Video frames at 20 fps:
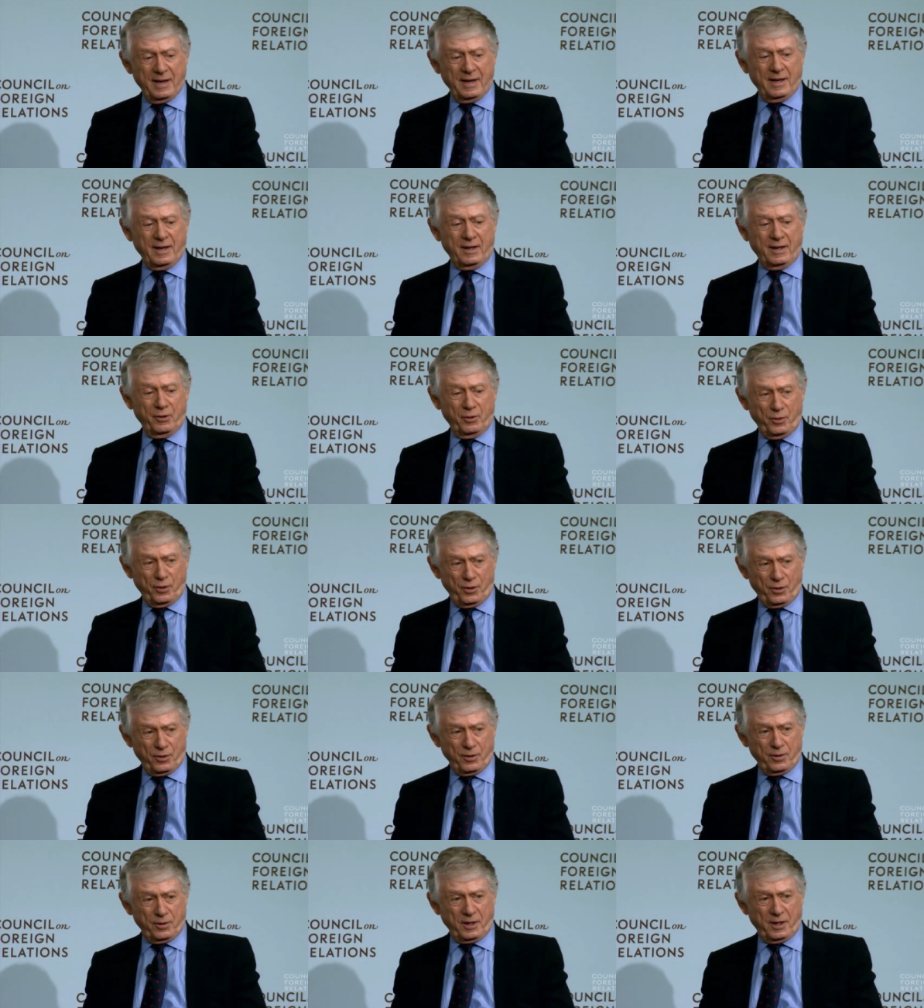In New
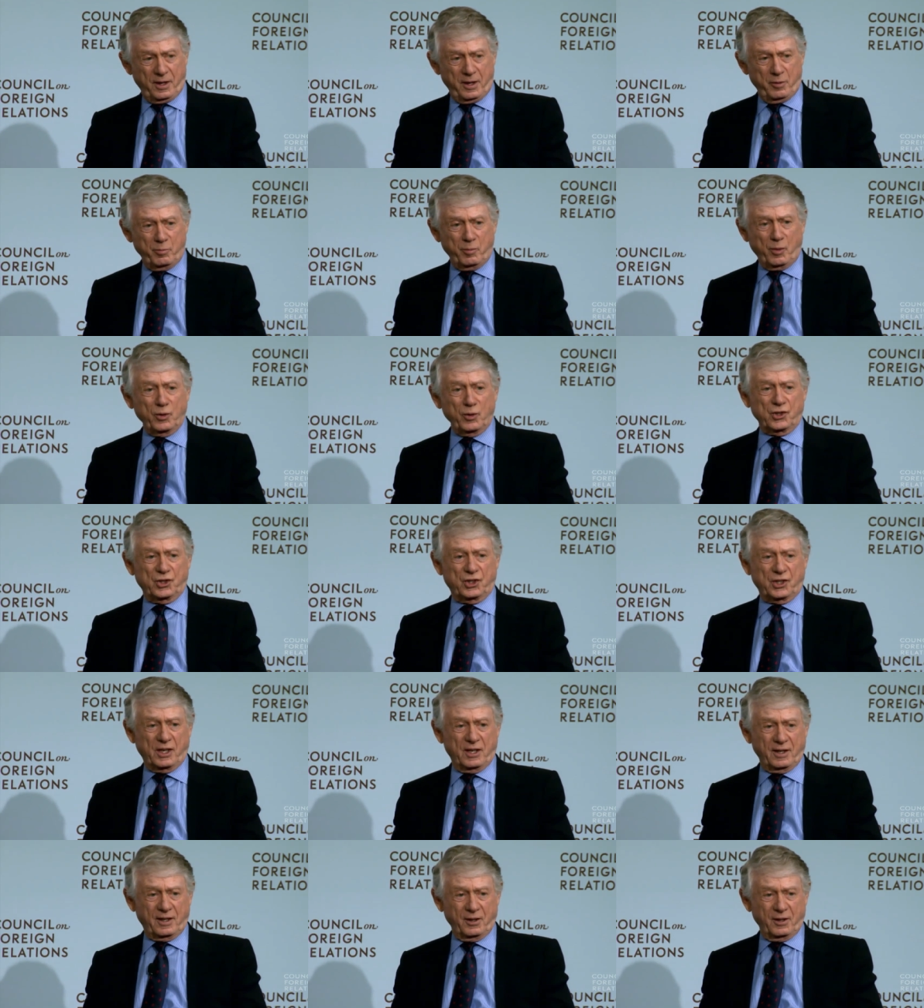York, a
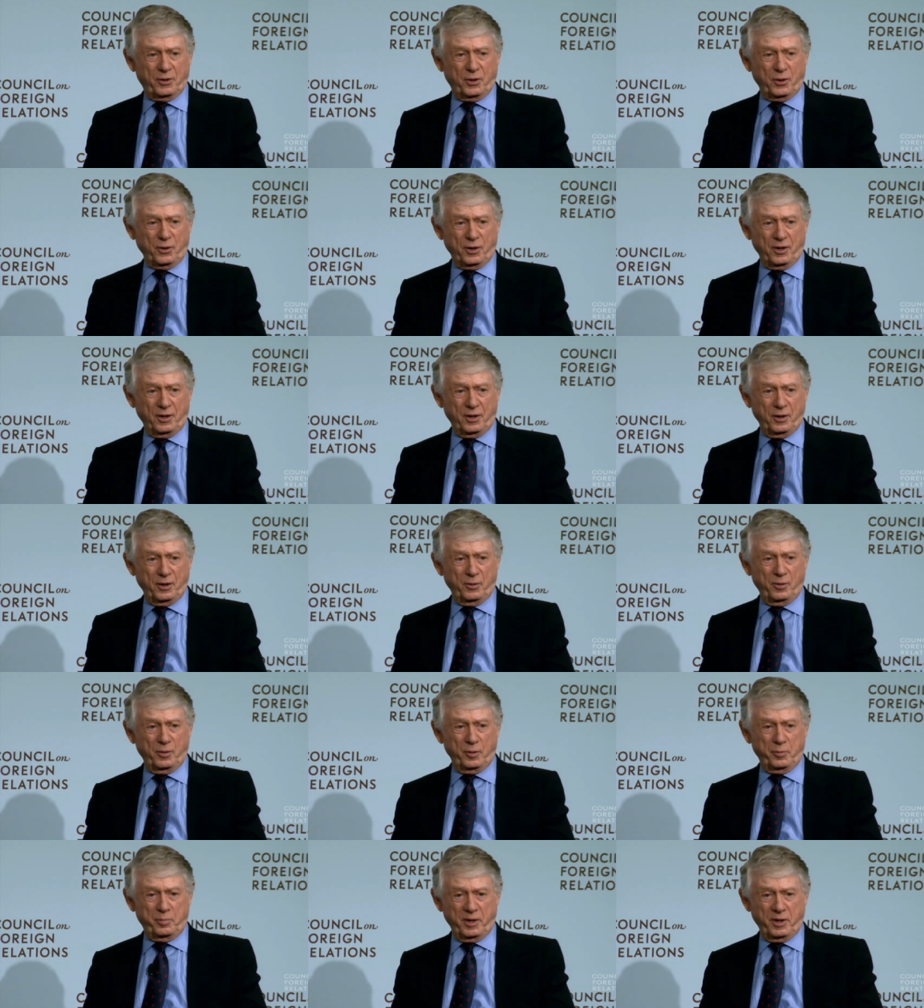motorcycle courier
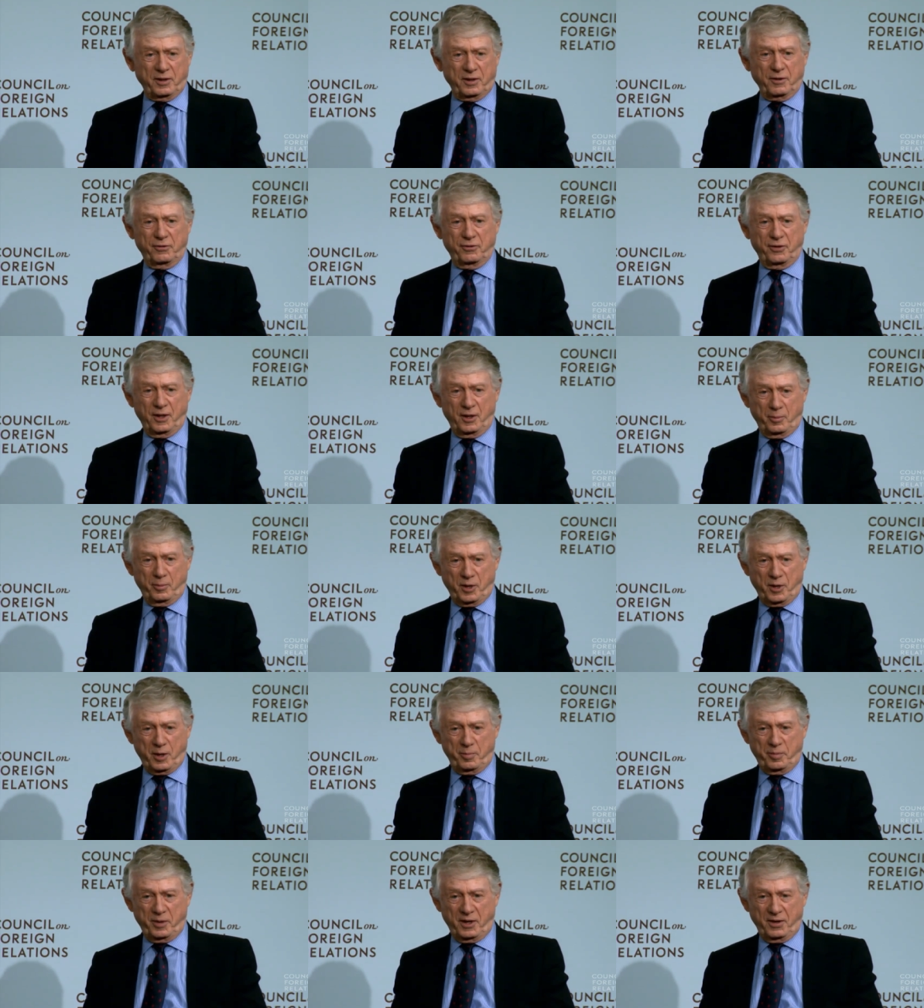would pick the film
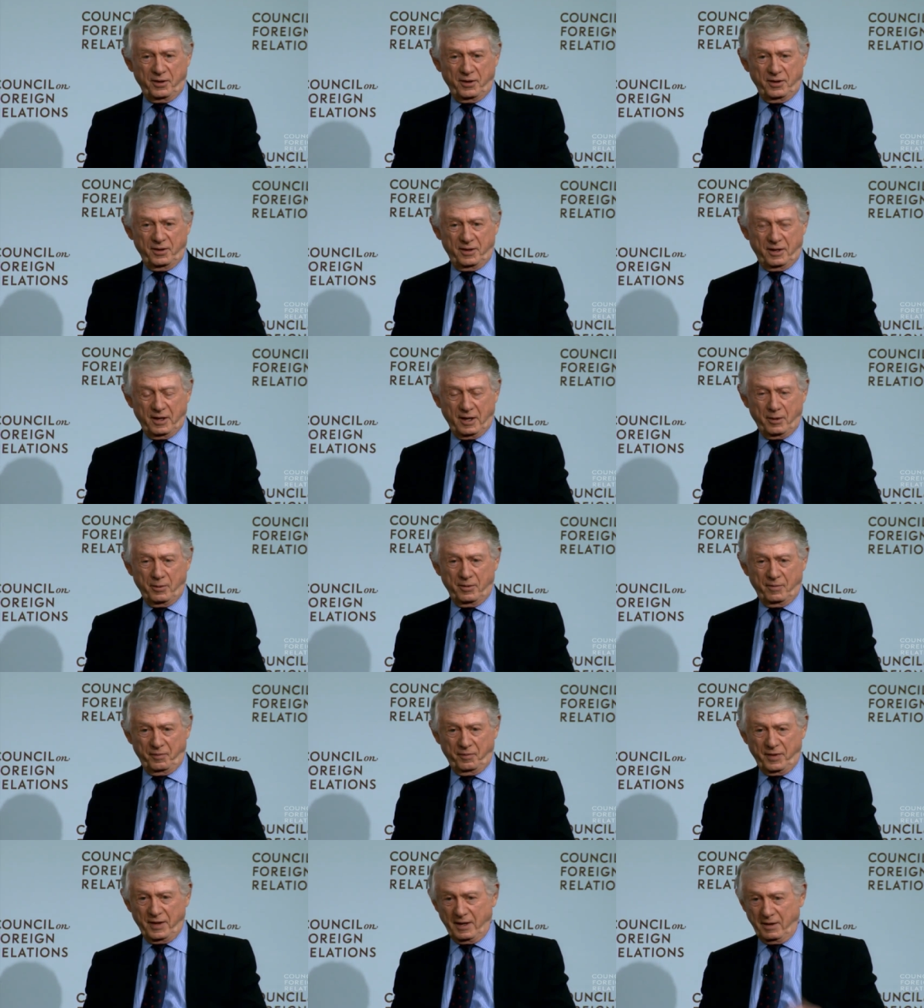up out at, out
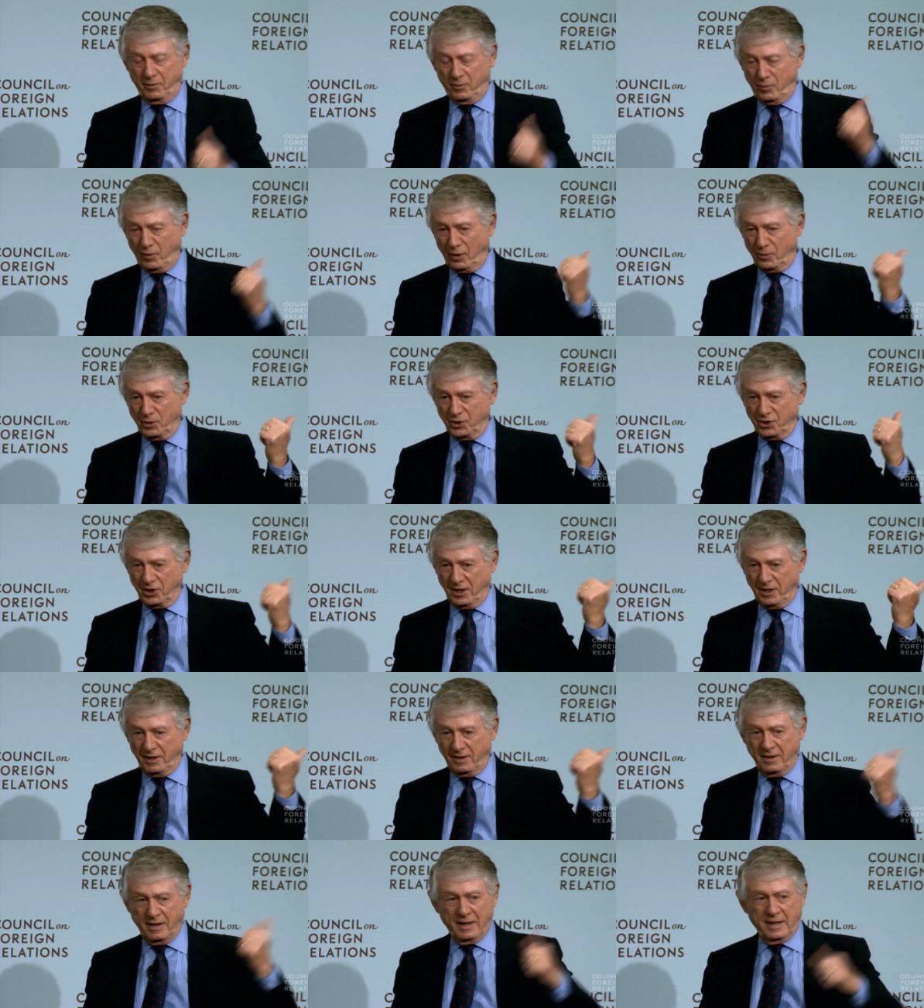at what was
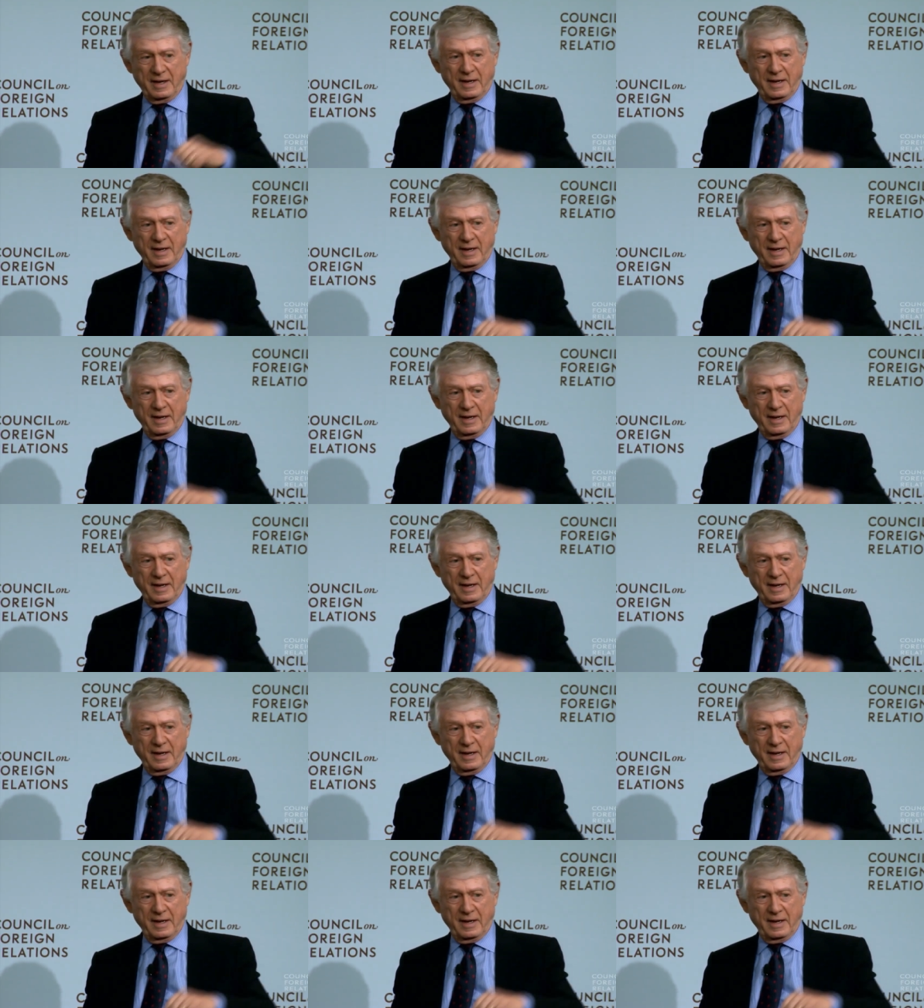then